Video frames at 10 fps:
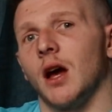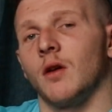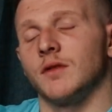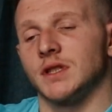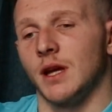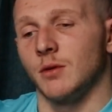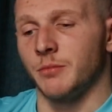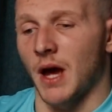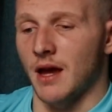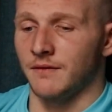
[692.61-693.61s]
obviously, it was
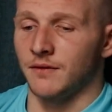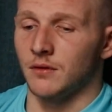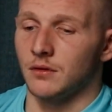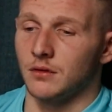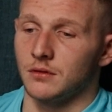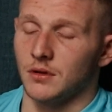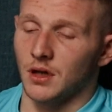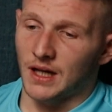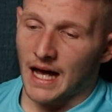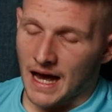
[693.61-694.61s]
painful.
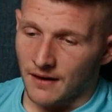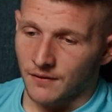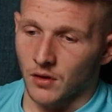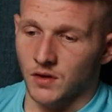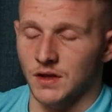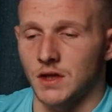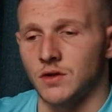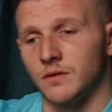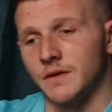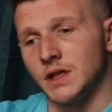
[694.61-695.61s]
I have lost
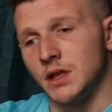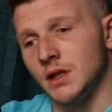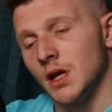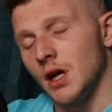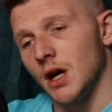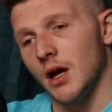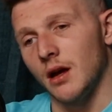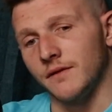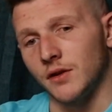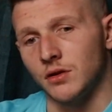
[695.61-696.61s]
central vision
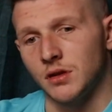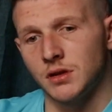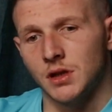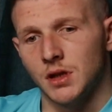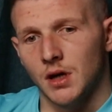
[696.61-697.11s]
for good.